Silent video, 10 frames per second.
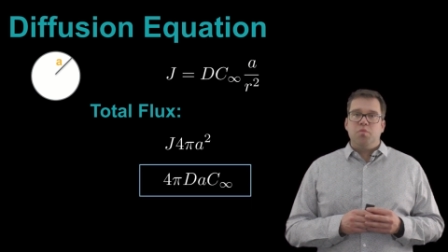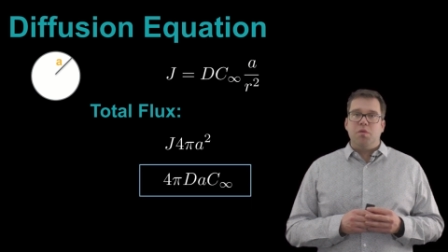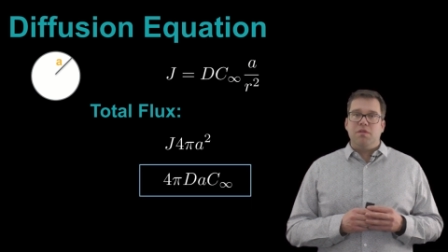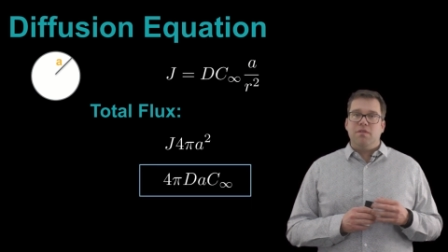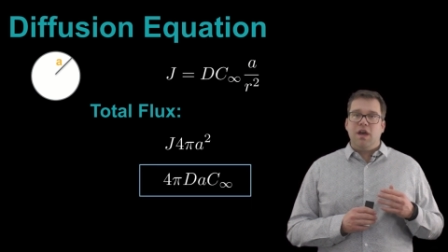
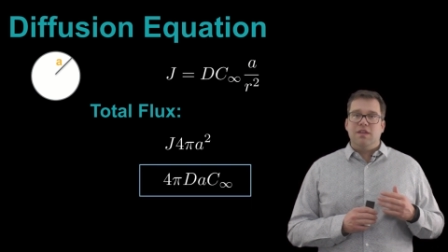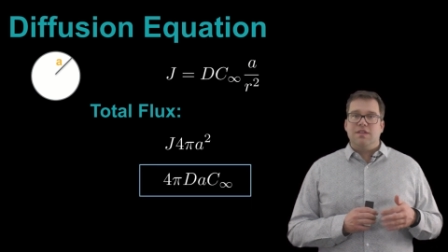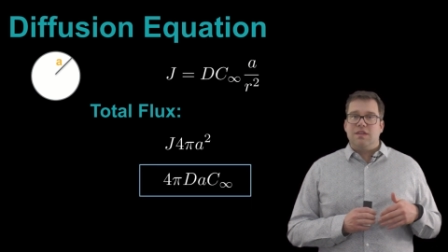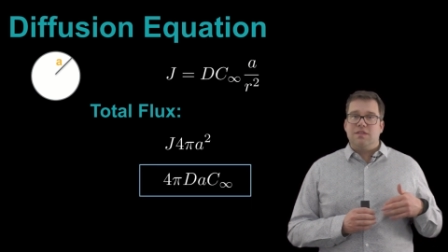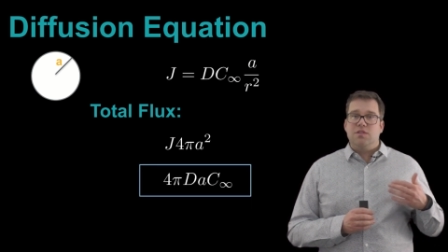what we find is
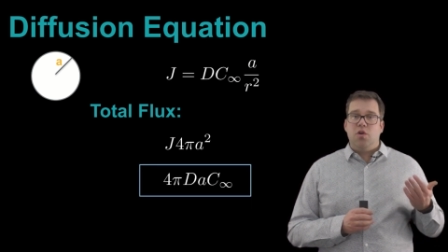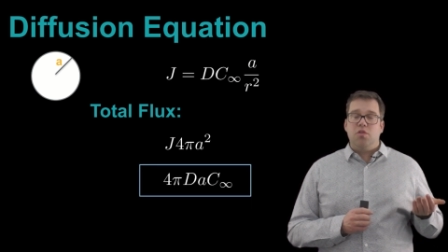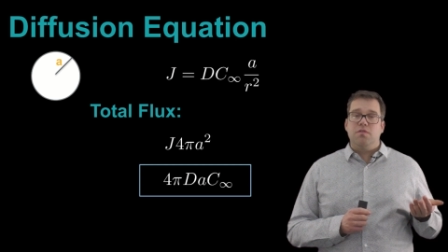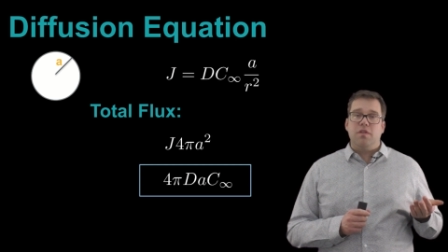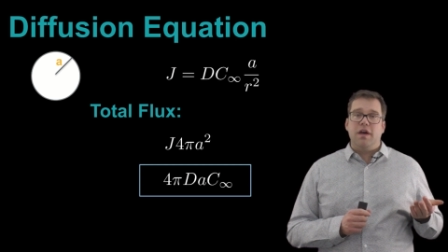that this
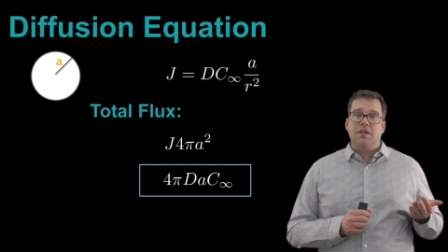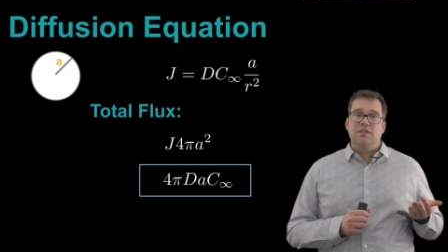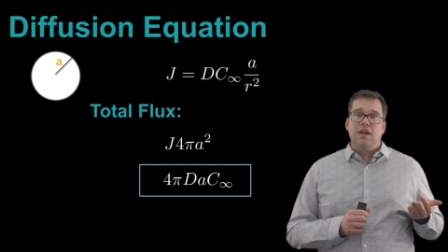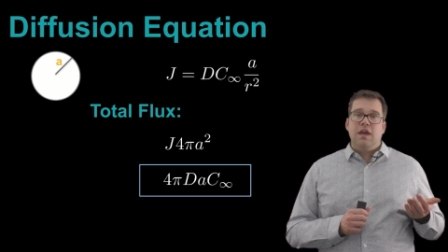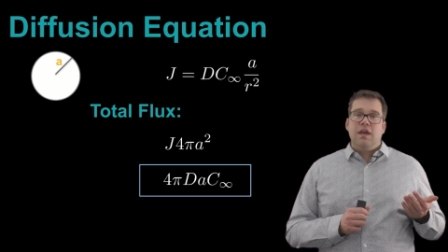total
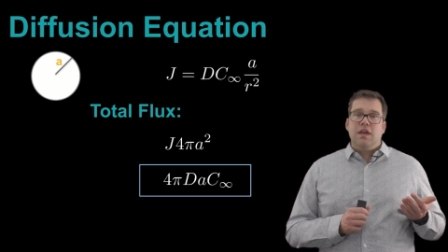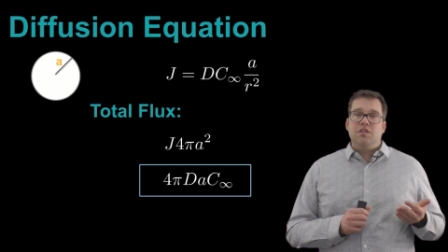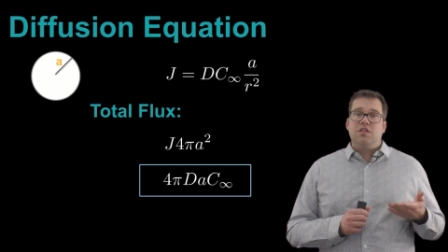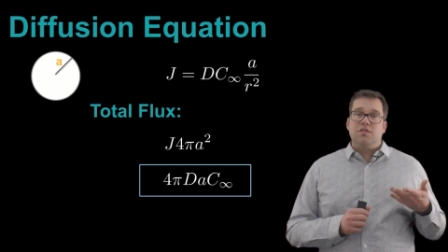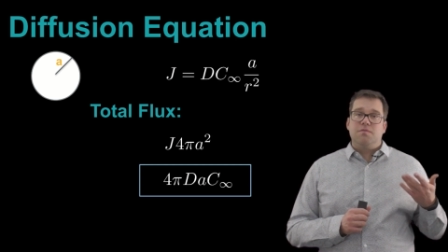flux
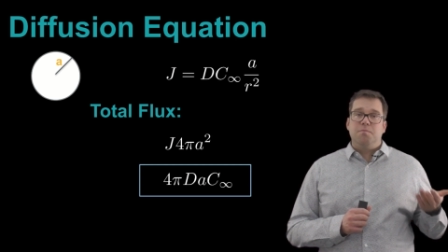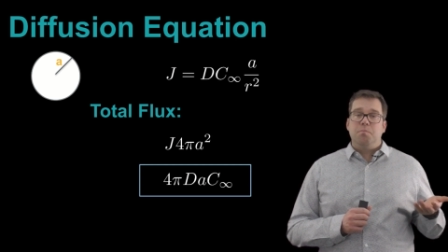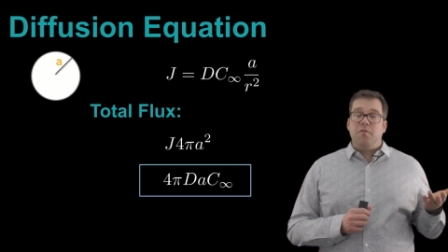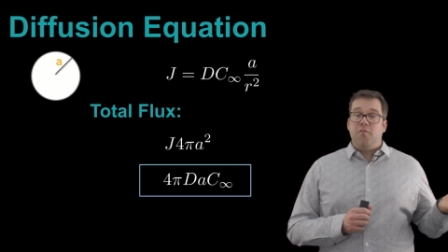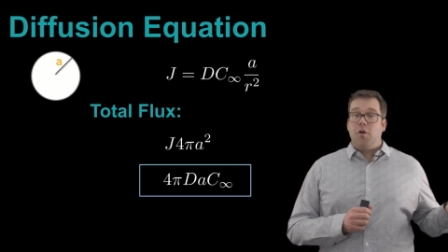is just
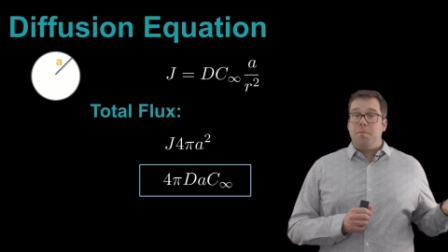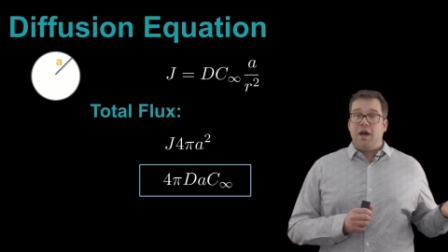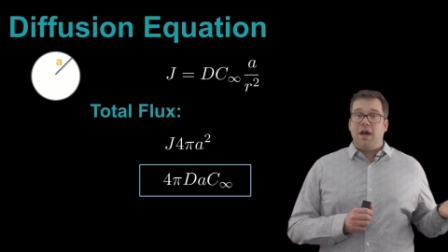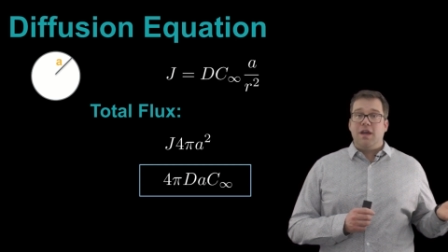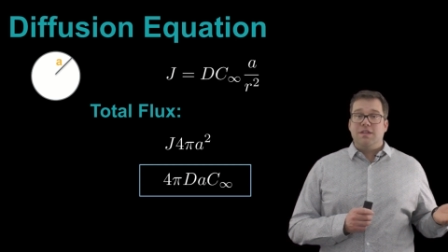4
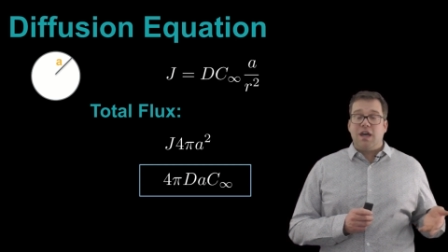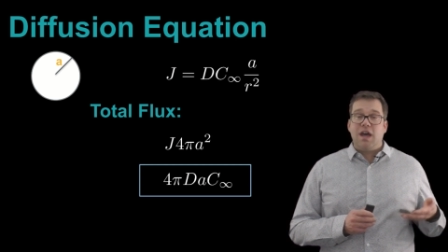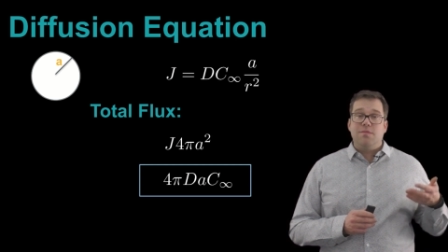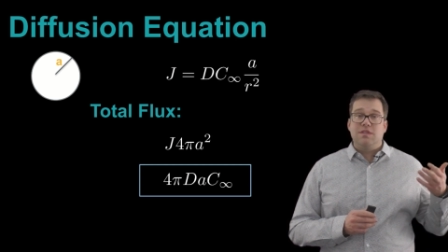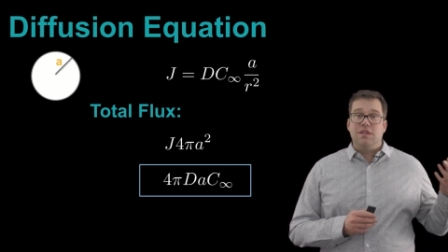pi
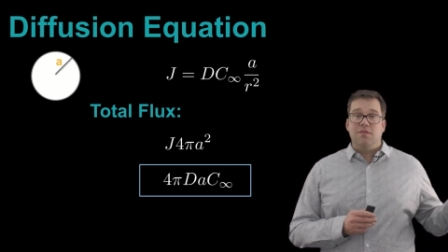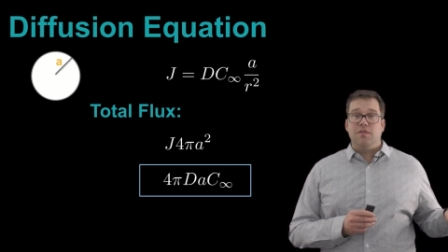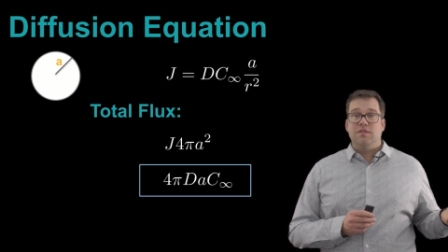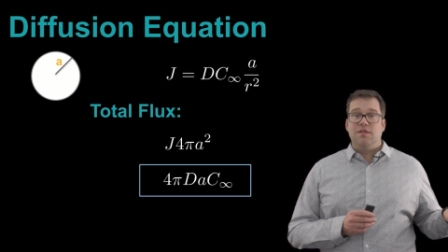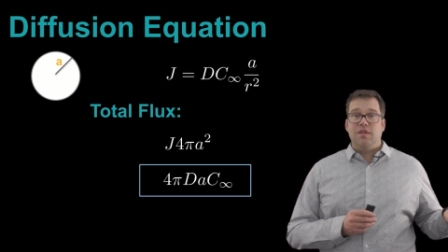times the
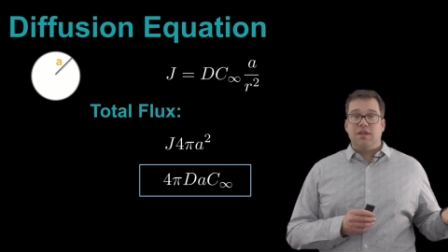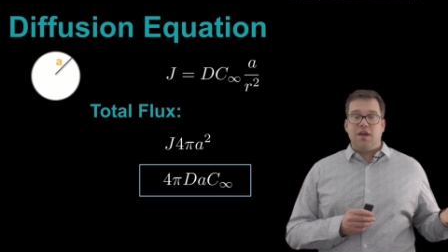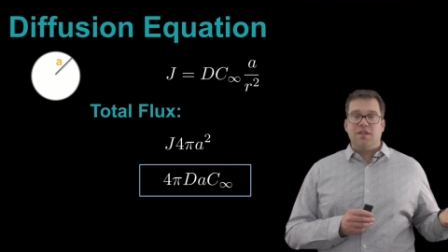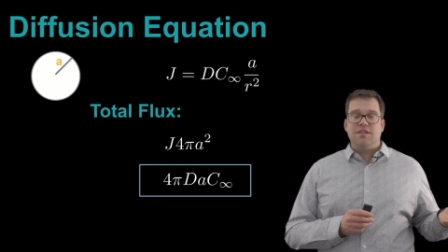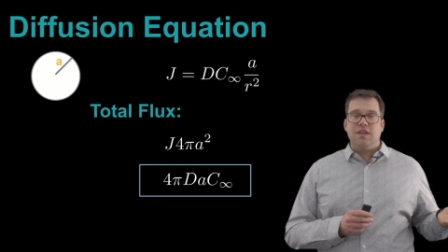diffusivity
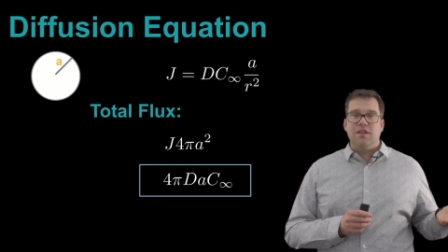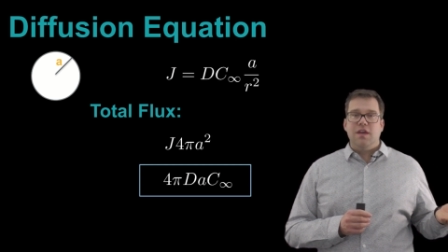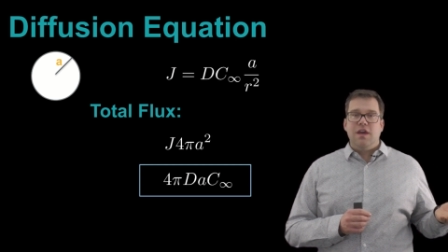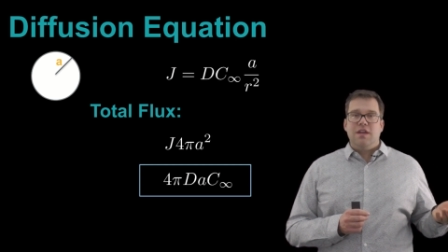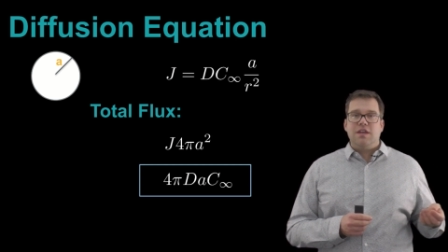
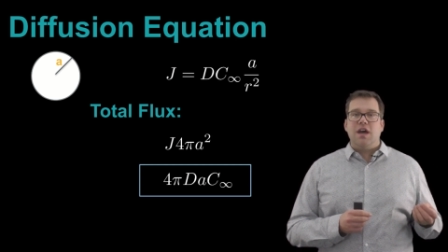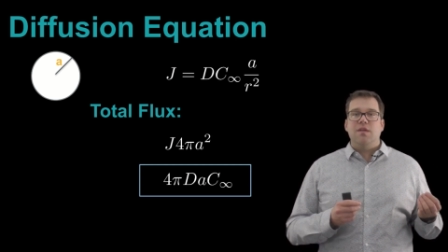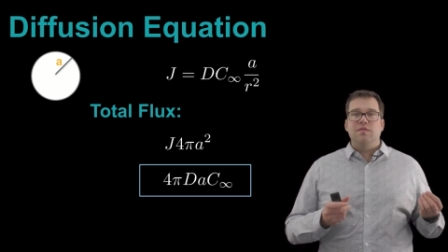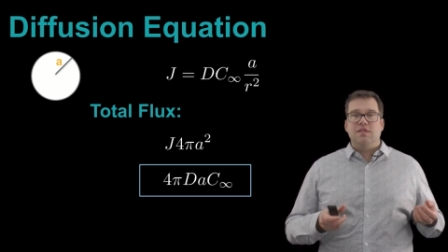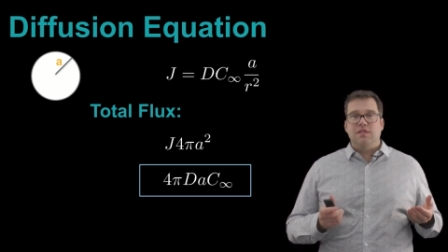constant times the